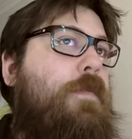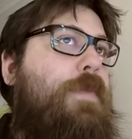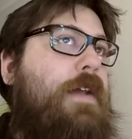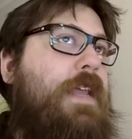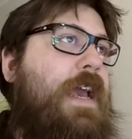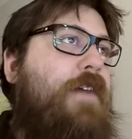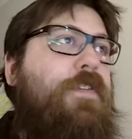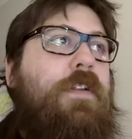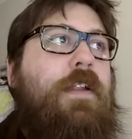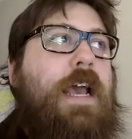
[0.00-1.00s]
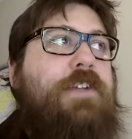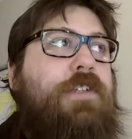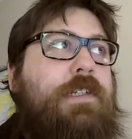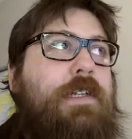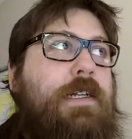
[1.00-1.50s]
But they haven't
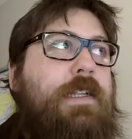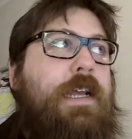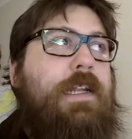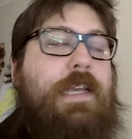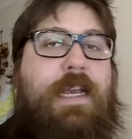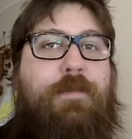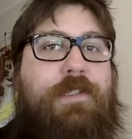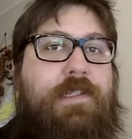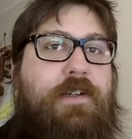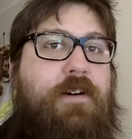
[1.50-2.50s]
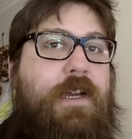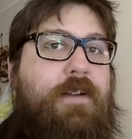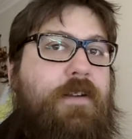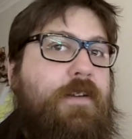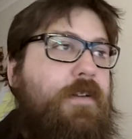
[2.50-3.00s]
actually done any games
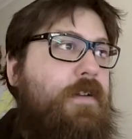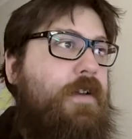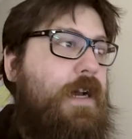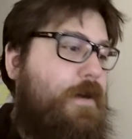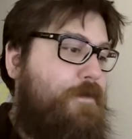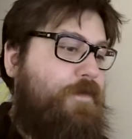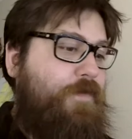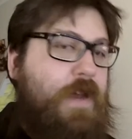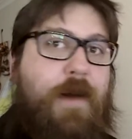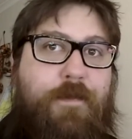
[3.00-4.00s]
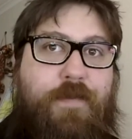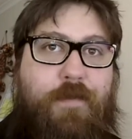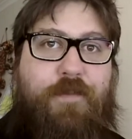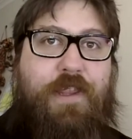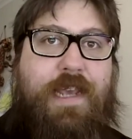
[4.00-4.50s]
design up
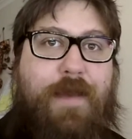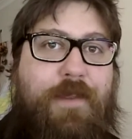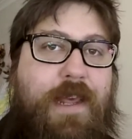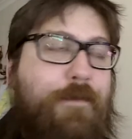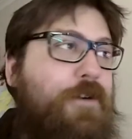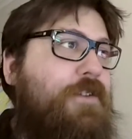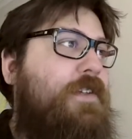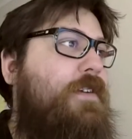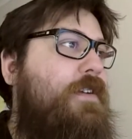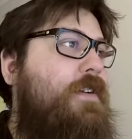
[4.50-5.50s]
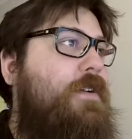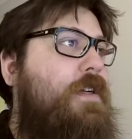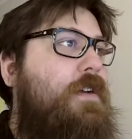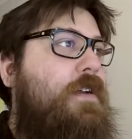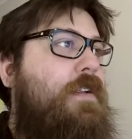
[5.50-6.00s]
for the game that they want.
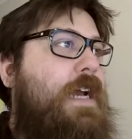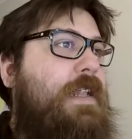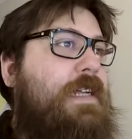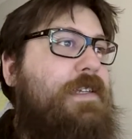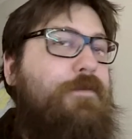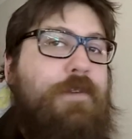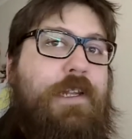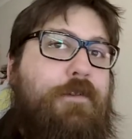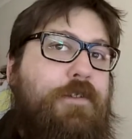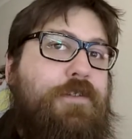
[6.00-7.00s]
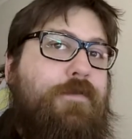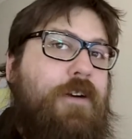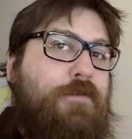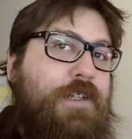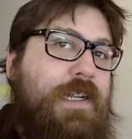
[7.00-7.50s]
And that's a really crucial
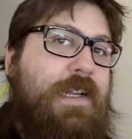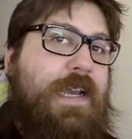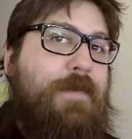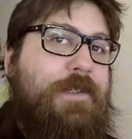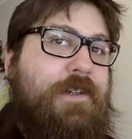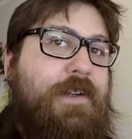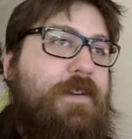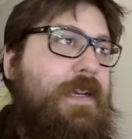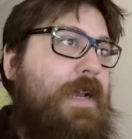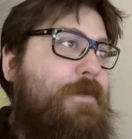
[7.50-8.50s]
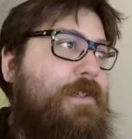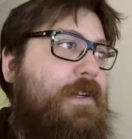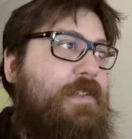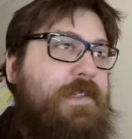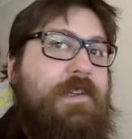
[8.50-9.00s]
role. You need a game designer. A game
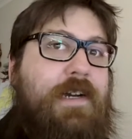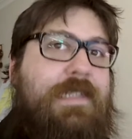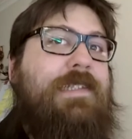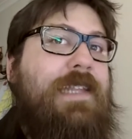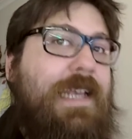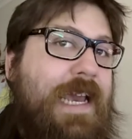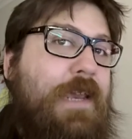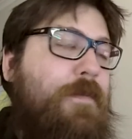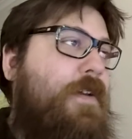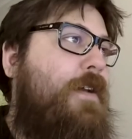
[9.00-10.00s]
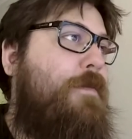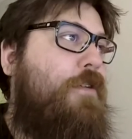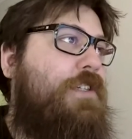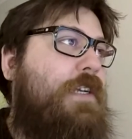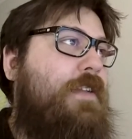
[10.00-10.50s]
designer designs the game. A
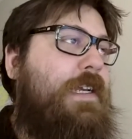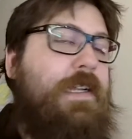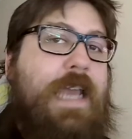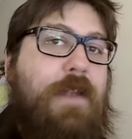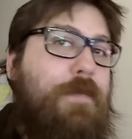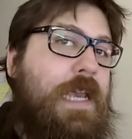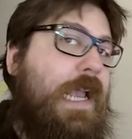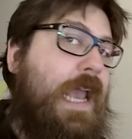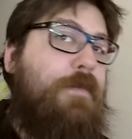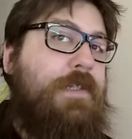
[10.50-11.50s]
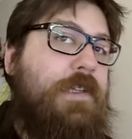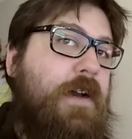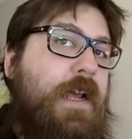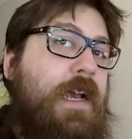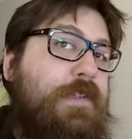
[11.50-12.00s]
project lead can be a game
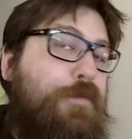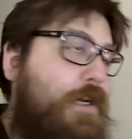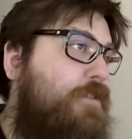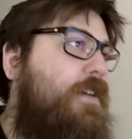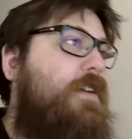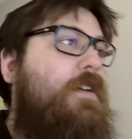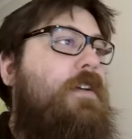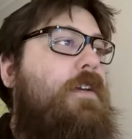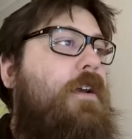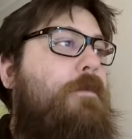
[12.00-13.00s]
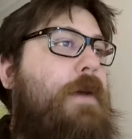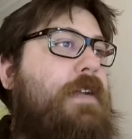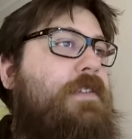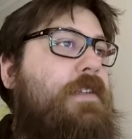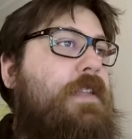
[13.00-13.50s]
designer as well,
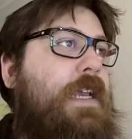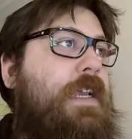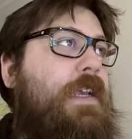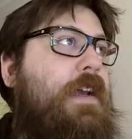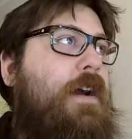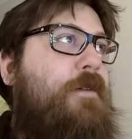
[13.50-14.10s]
but they